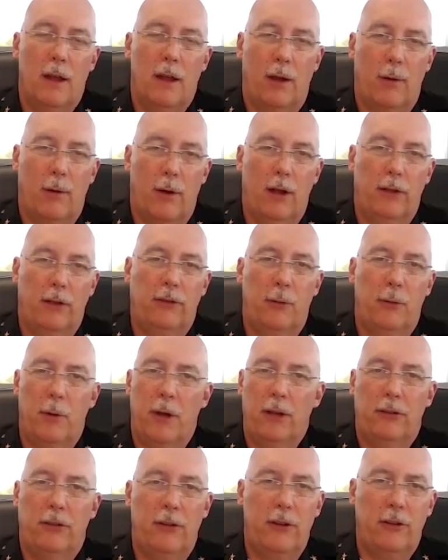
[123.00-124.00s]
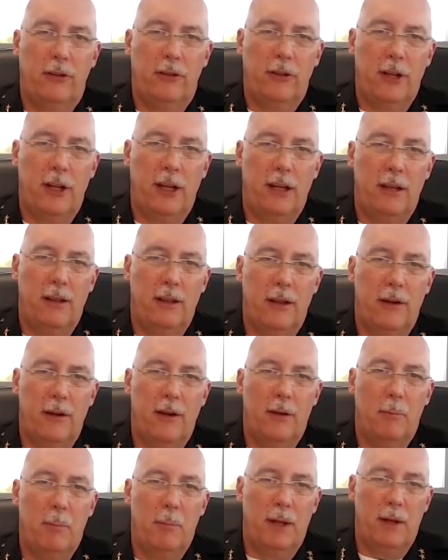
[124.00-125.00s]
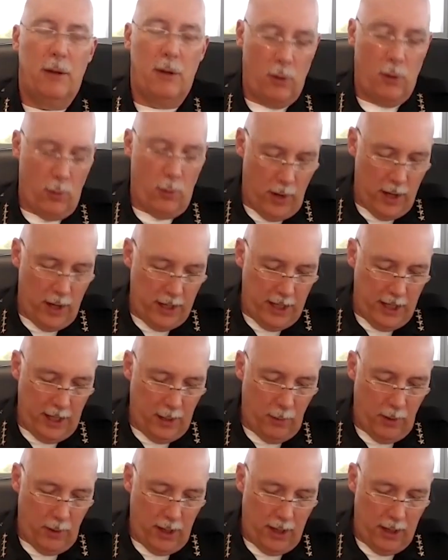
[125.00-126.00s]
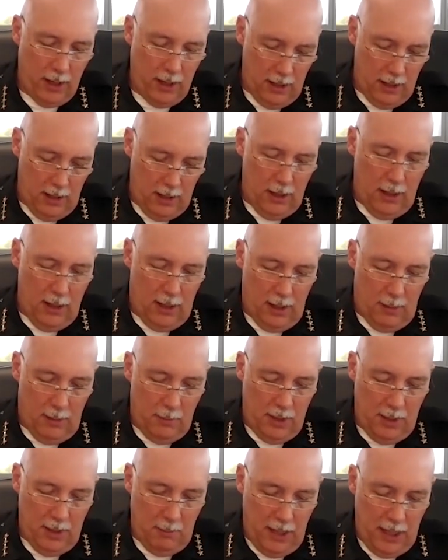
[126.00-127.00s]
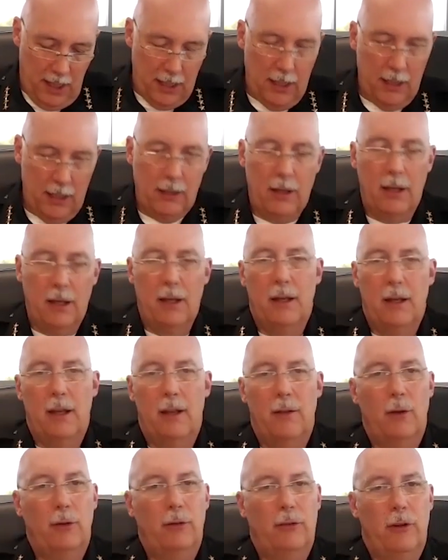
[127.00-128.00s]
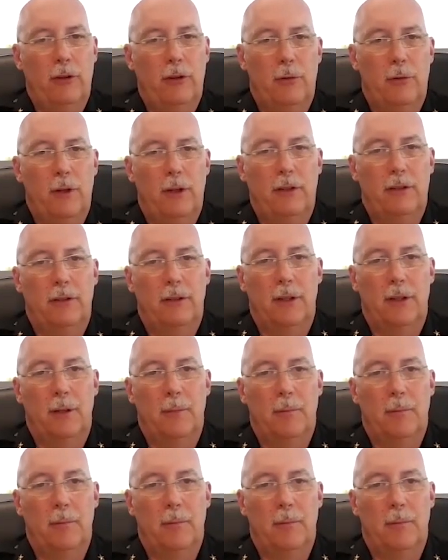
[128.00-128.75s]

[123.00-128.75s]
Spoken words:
Across the rest of the city, there has been great headway being made in those districts.